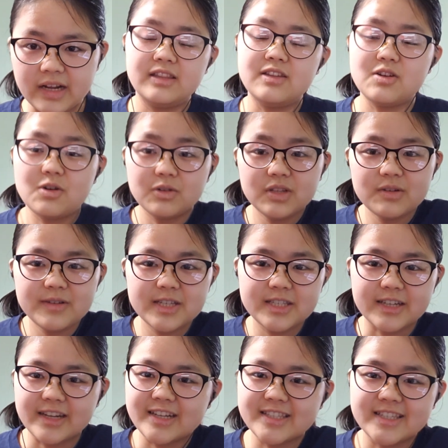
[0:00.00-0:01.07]
The only reason
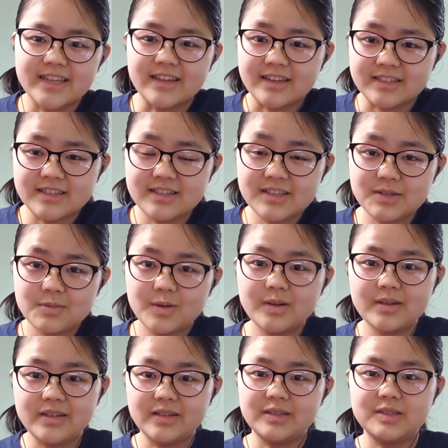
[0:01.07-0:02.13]
I can say yes to this one
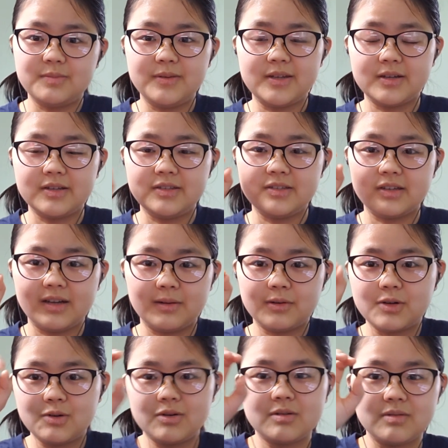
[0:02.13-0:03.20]
is because I
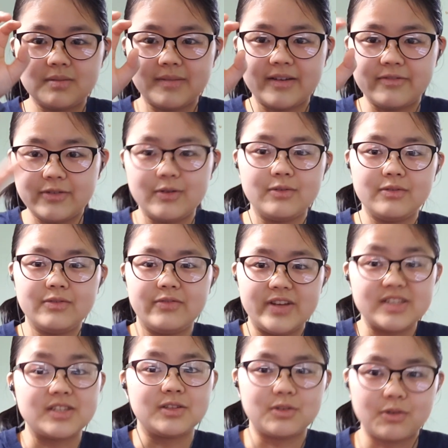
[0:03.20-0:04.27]
record with my phone
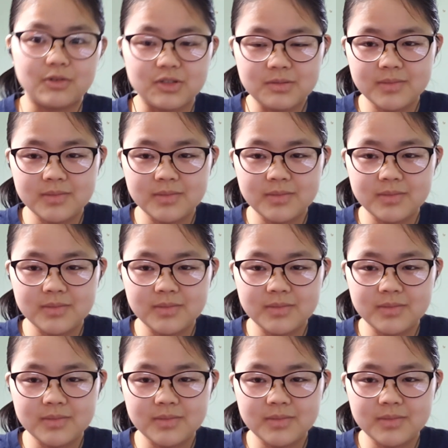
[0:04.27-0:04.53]
facing towards